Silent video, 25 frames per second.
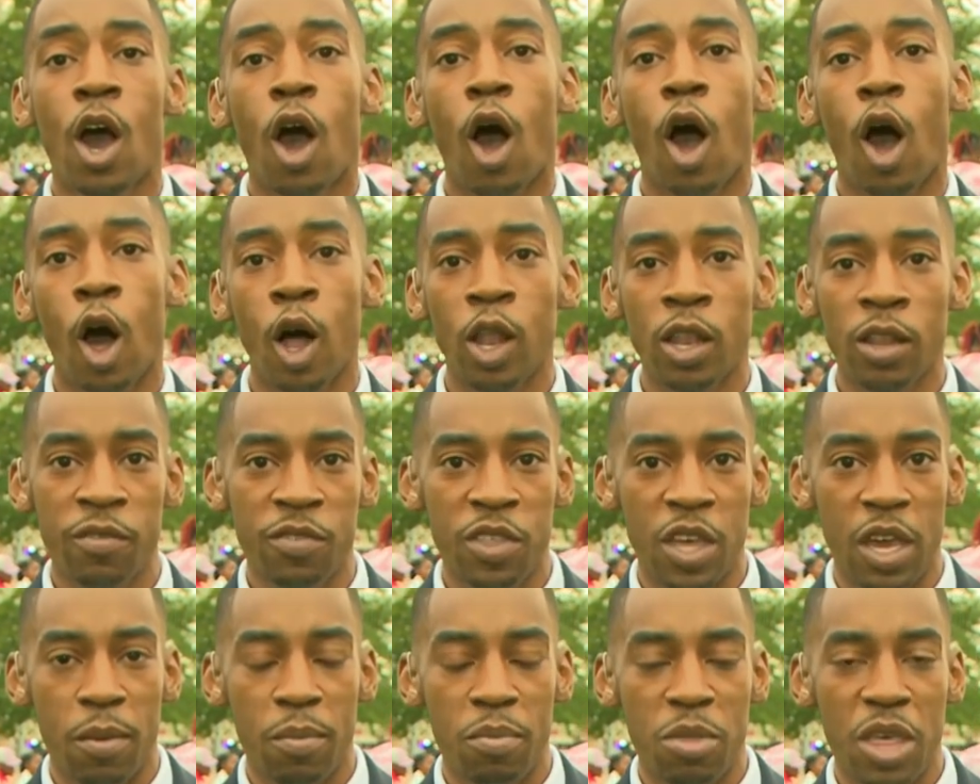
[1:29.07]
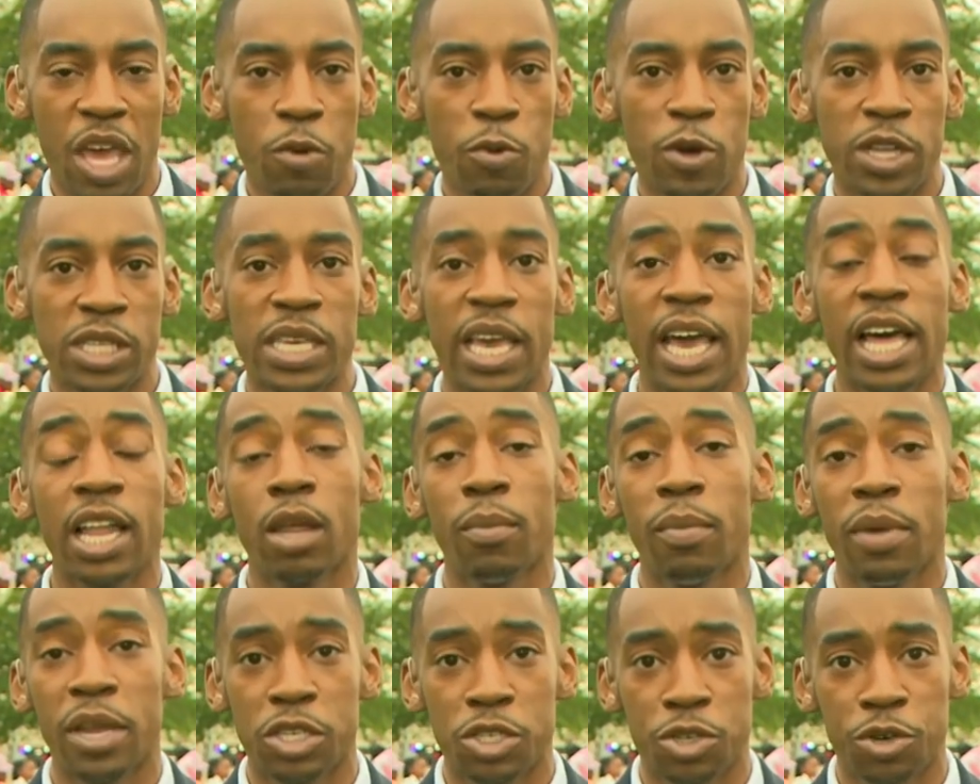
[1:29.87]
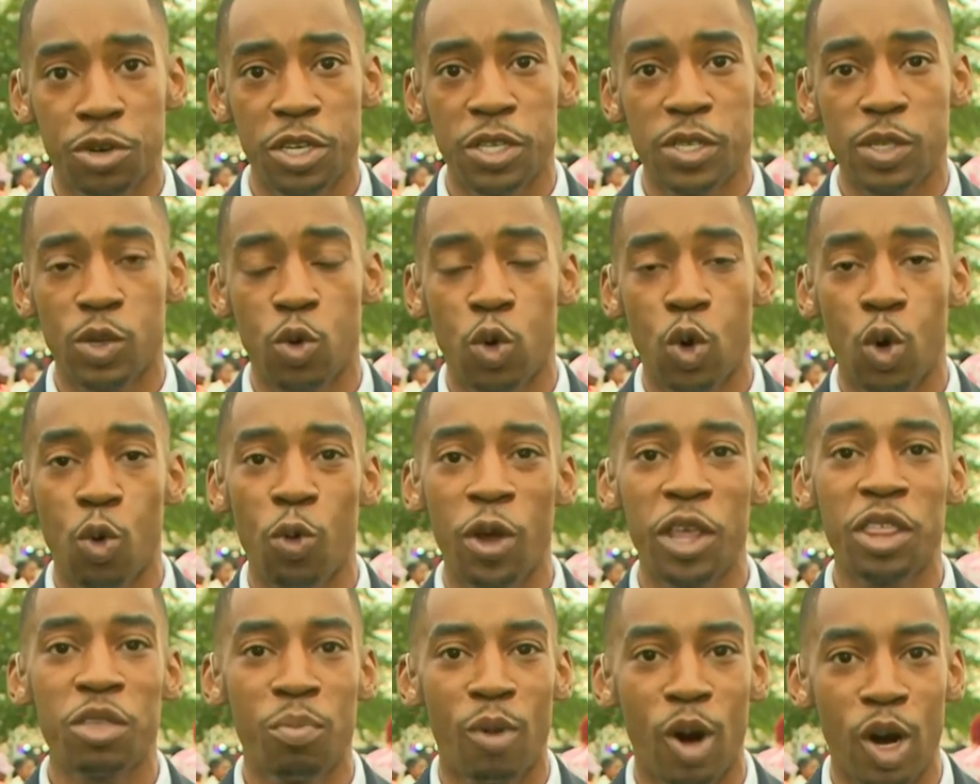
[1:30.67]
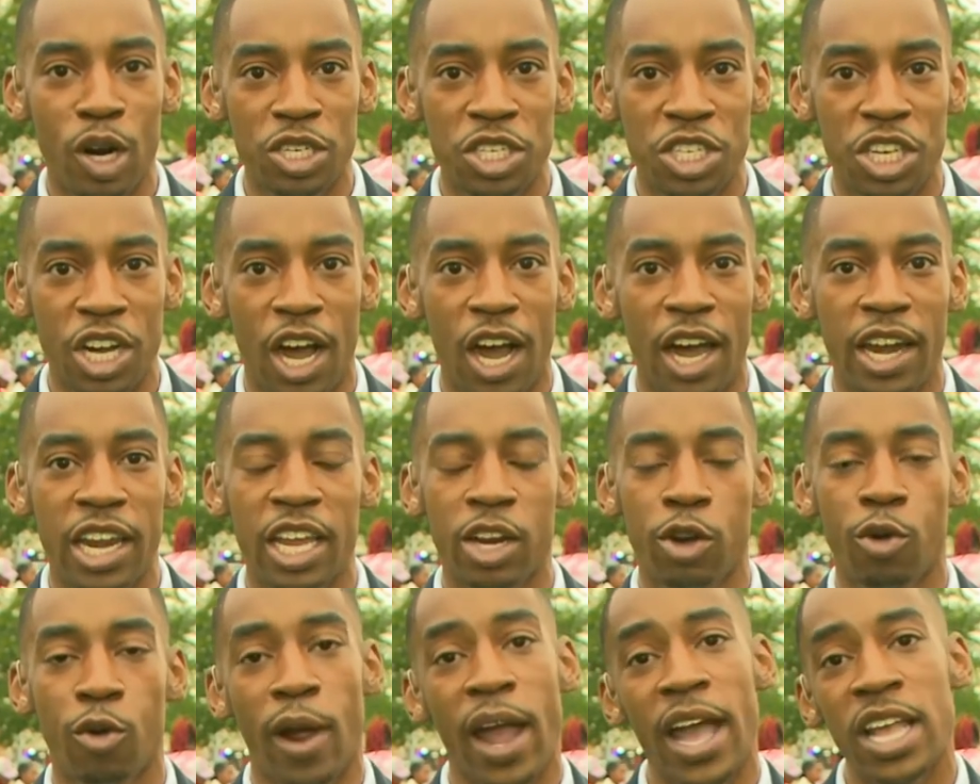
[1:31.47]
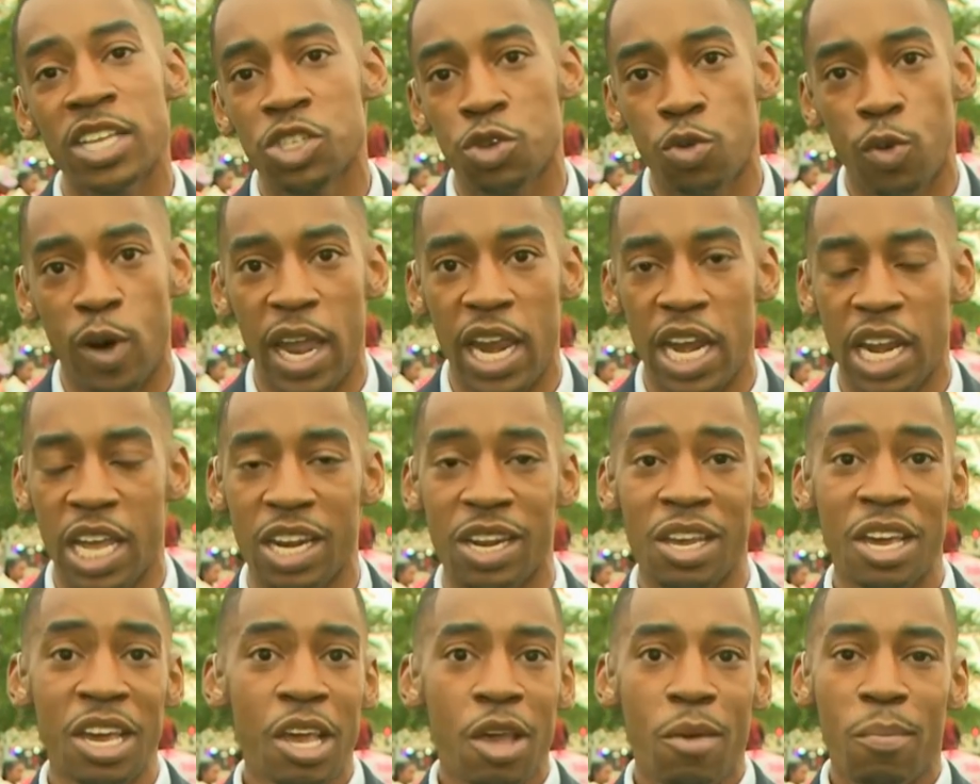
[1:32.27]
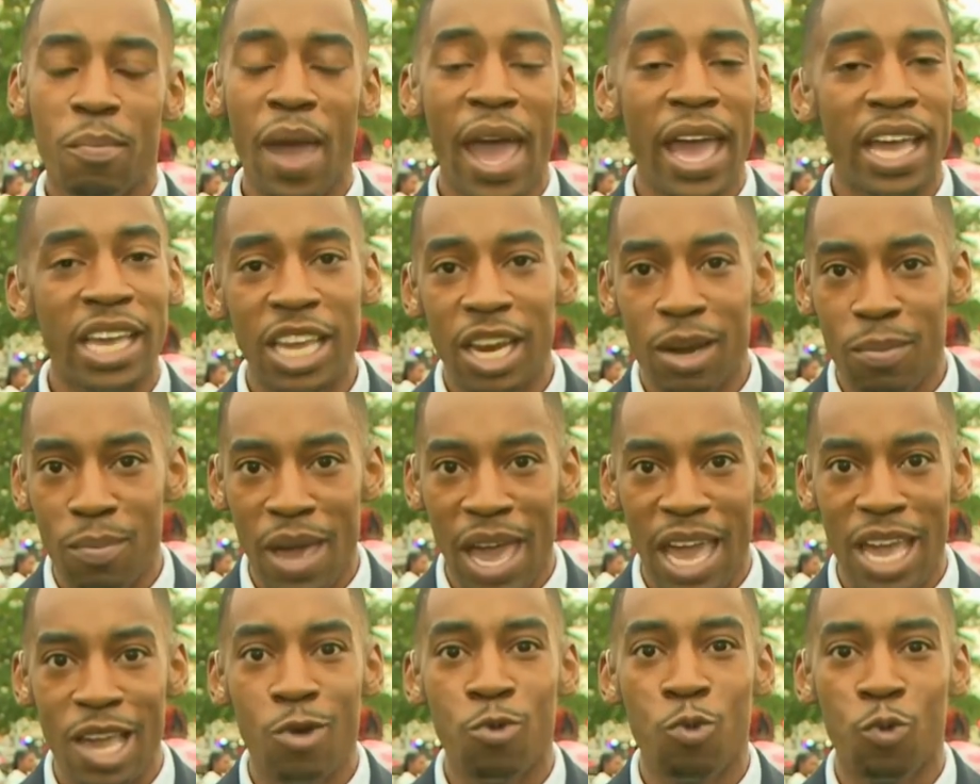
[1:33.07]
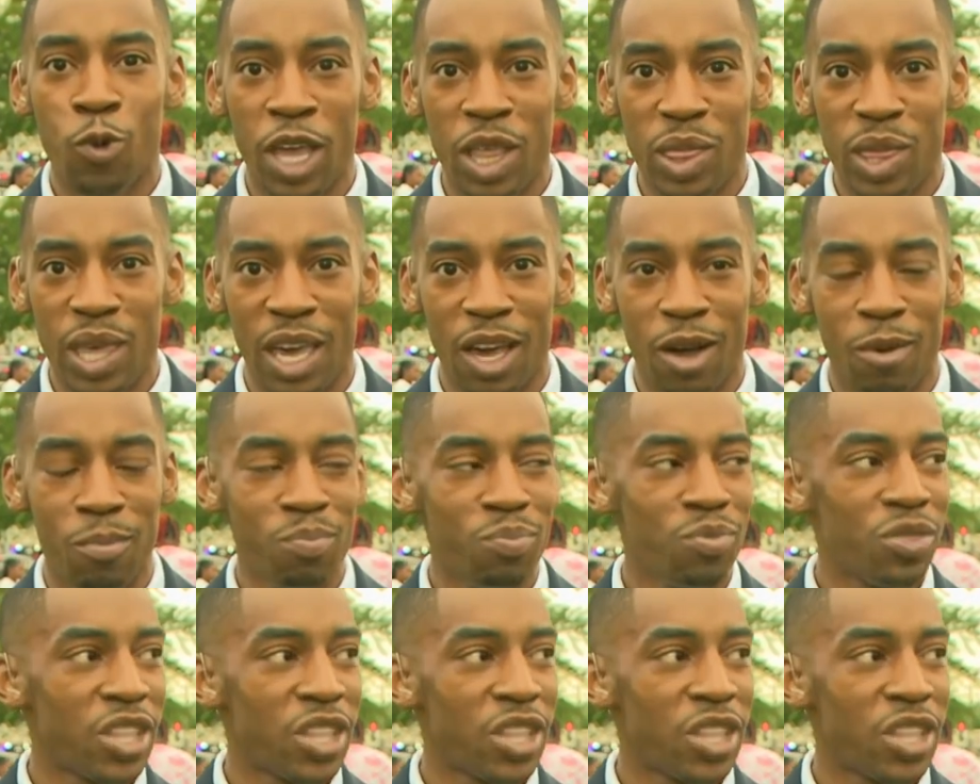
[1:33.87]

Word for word: All of them. They went to elementary school with Marshawn and graduated back in May with him.